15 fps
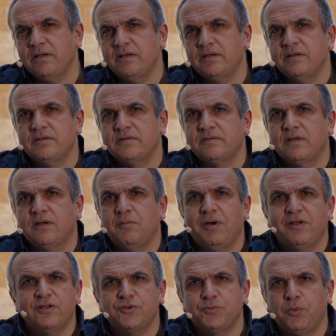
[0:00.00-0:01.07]
is
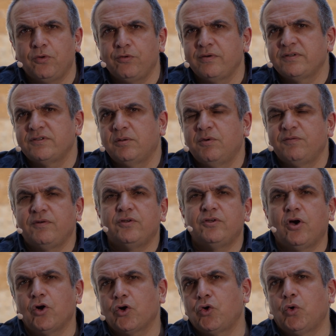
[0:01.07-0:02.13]
about exploring some of the
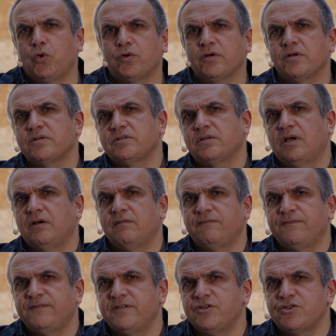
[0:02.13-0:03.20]
dark corners of
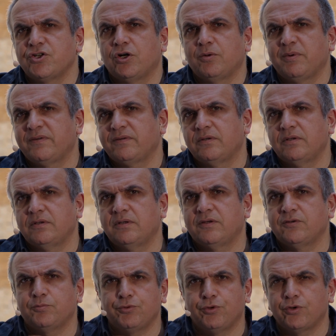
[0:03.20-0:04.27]
C# as
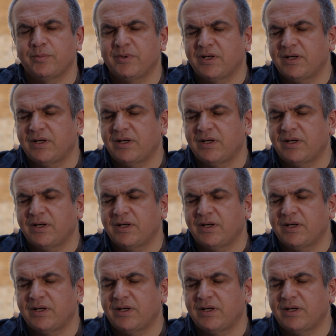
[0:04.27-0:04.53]
a programming